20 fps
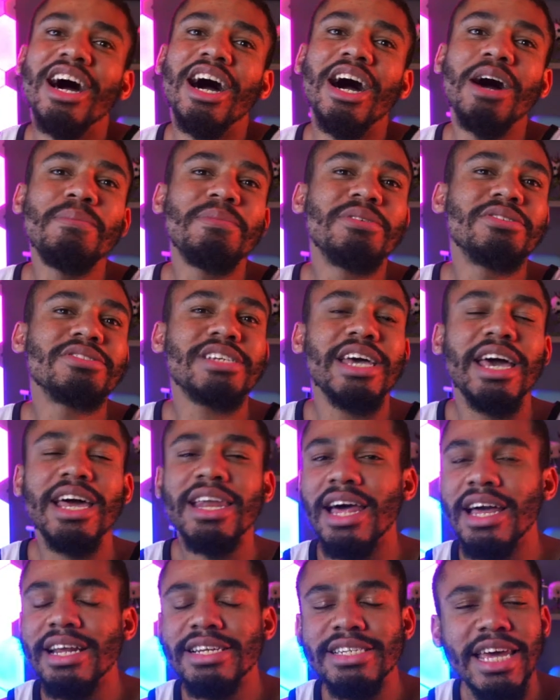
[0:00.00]
I almost had
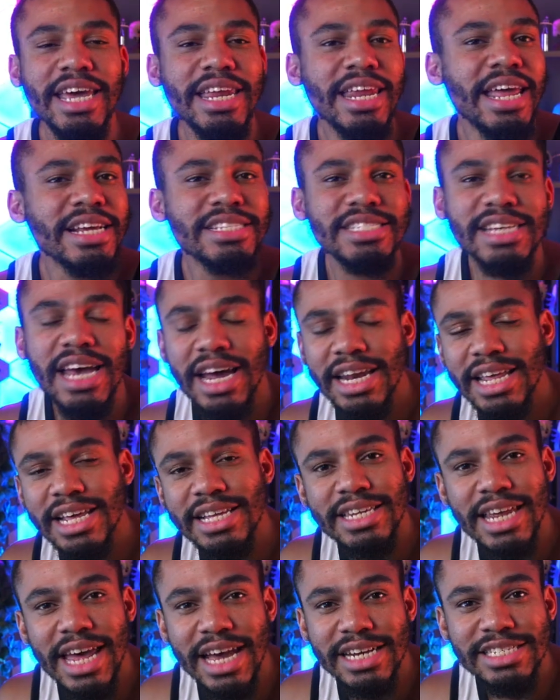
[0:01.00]
like 10 anxiety
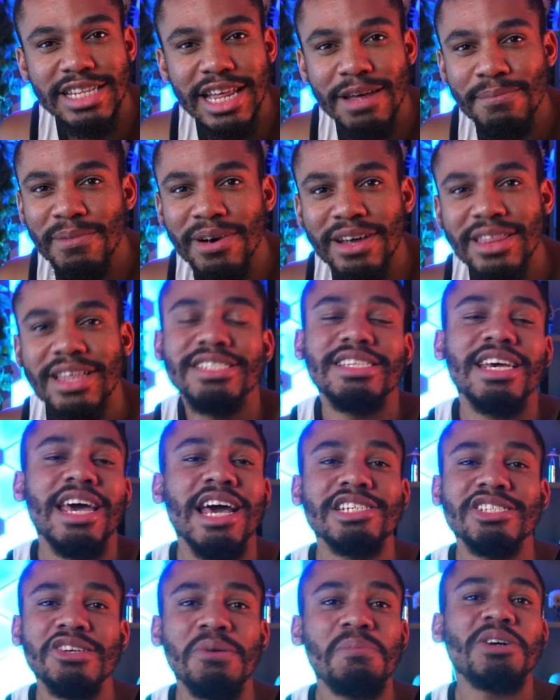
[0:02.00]
attacks that month because I
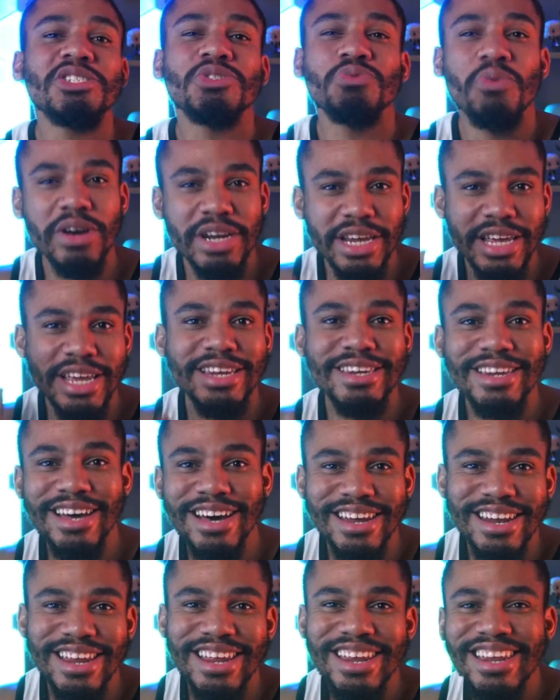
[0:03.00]
had so much work to get
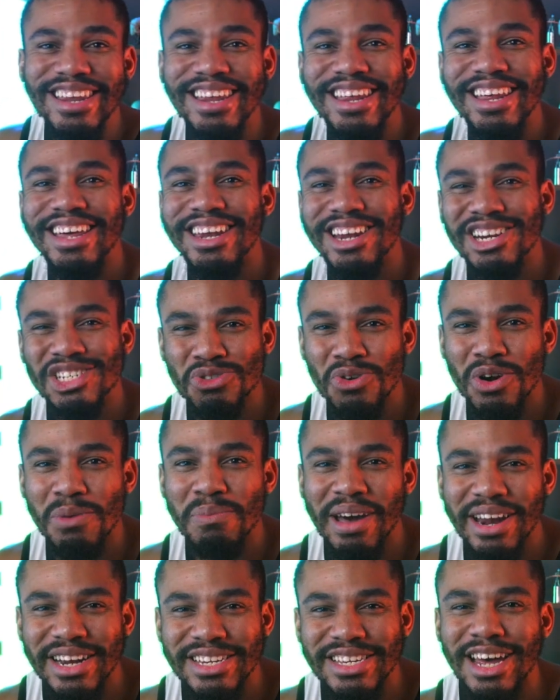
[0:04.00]
done in a short
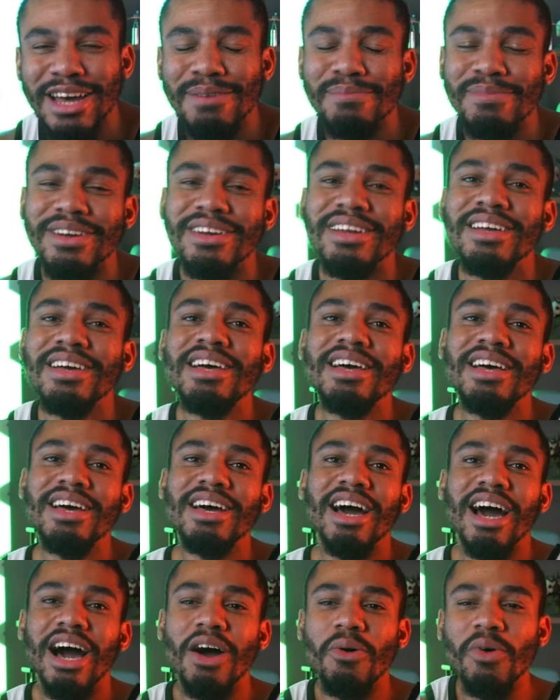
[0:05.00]
amount of time, but
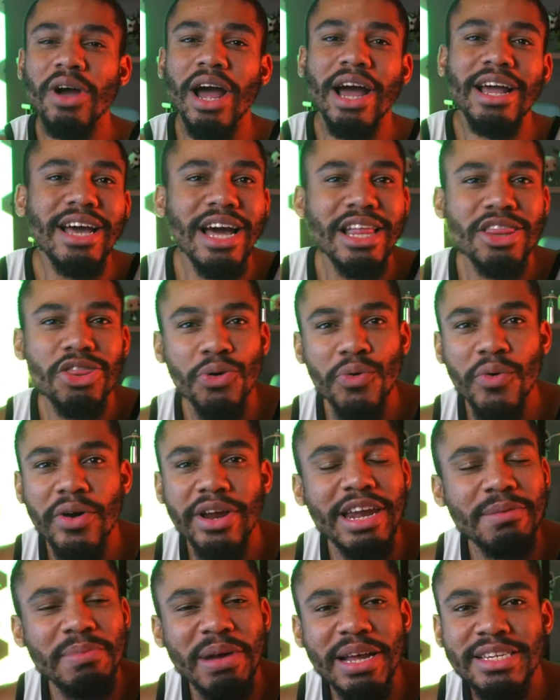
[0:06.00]
I got through
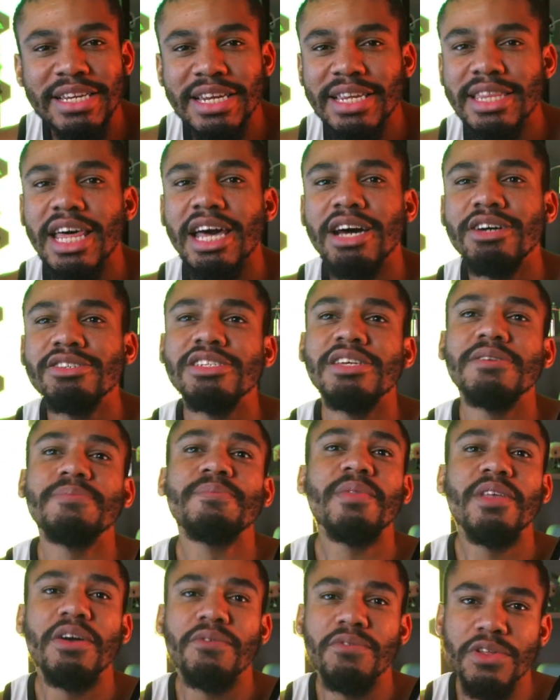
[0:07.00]
it. I made 10,000
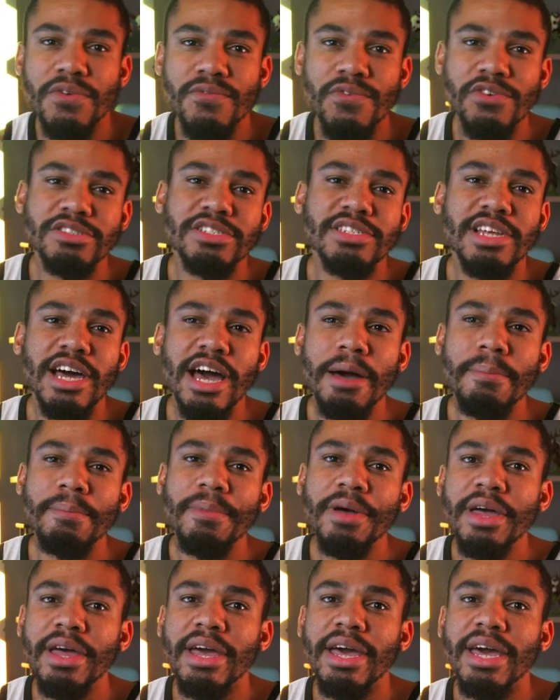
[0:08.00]
for the first time,
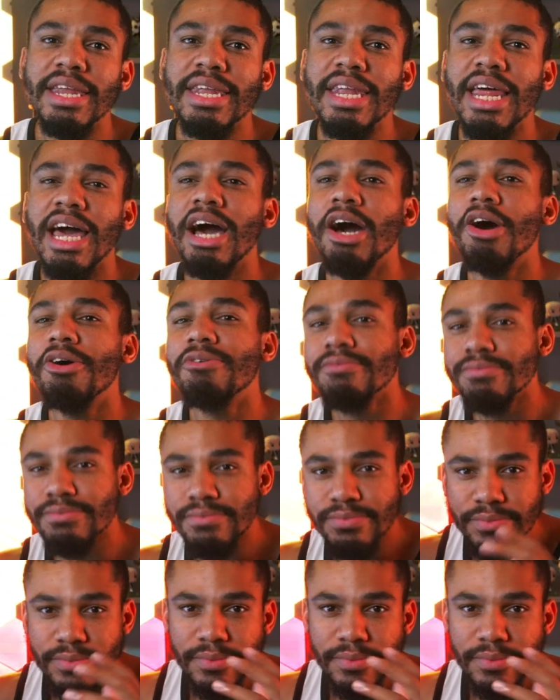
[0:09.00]
and now